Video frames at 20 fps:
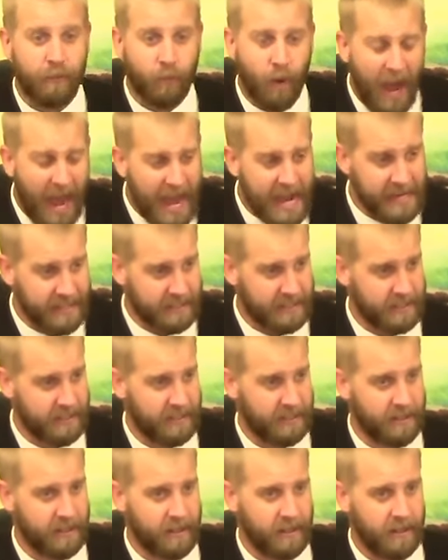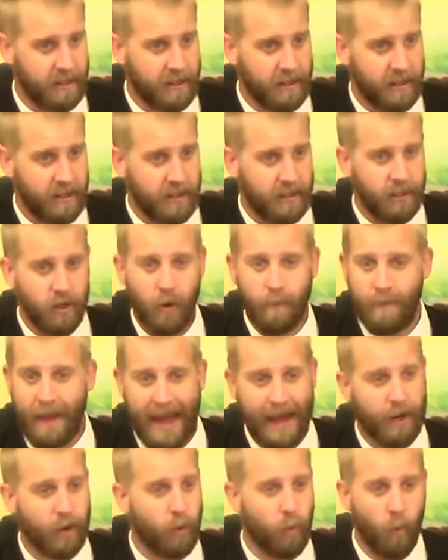right, Amen. no
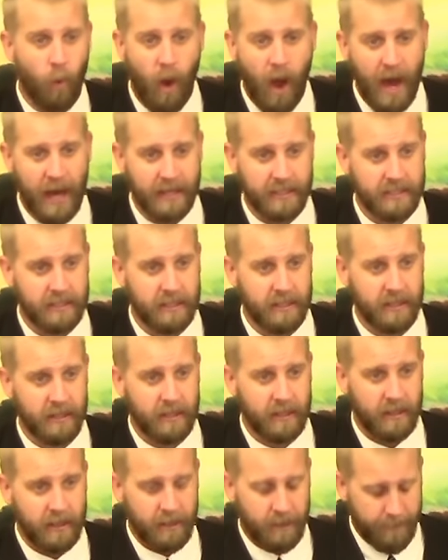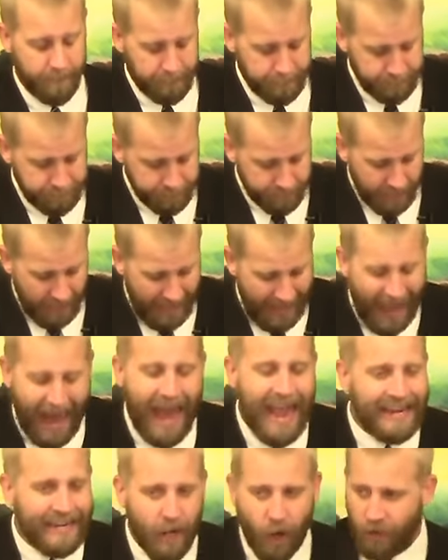matter what.
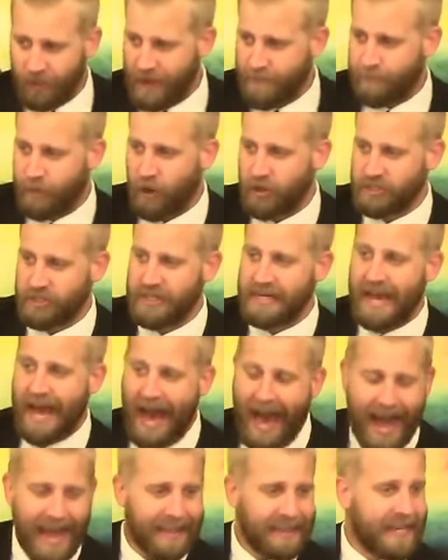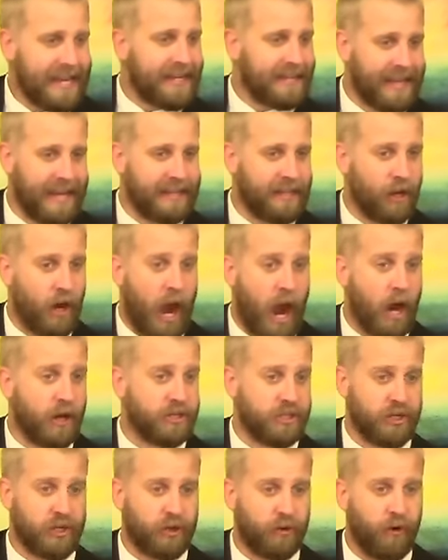I know them personally. I think that their
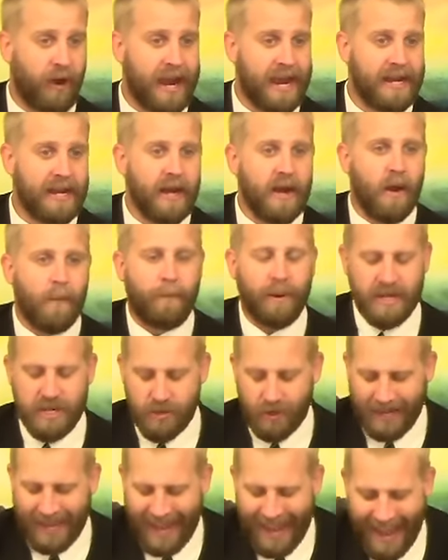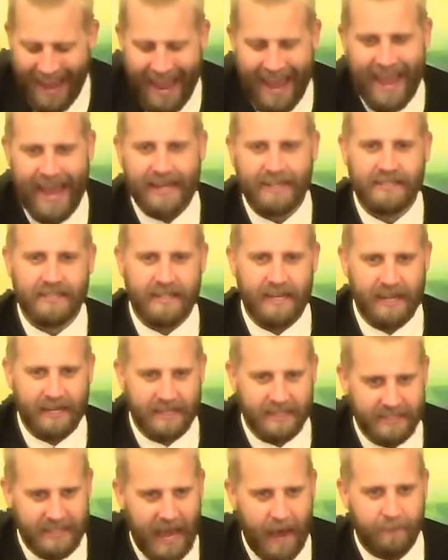hearts are great, but you can't
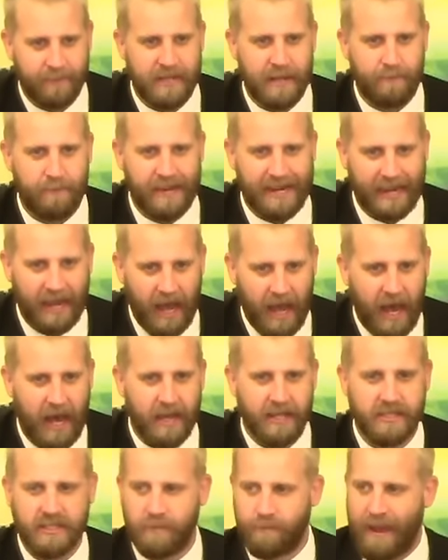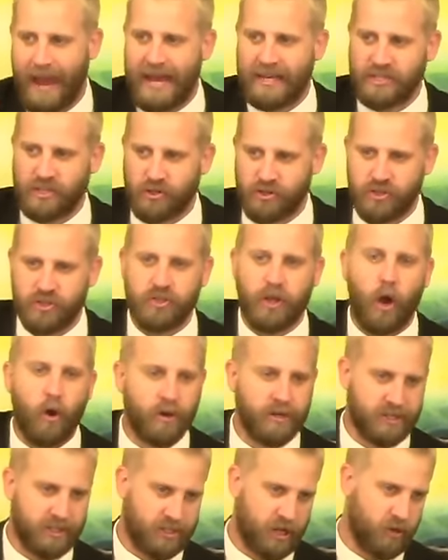accept it because Pastor
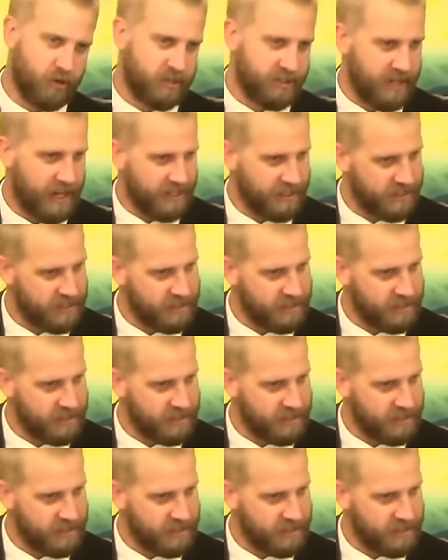so-and-so said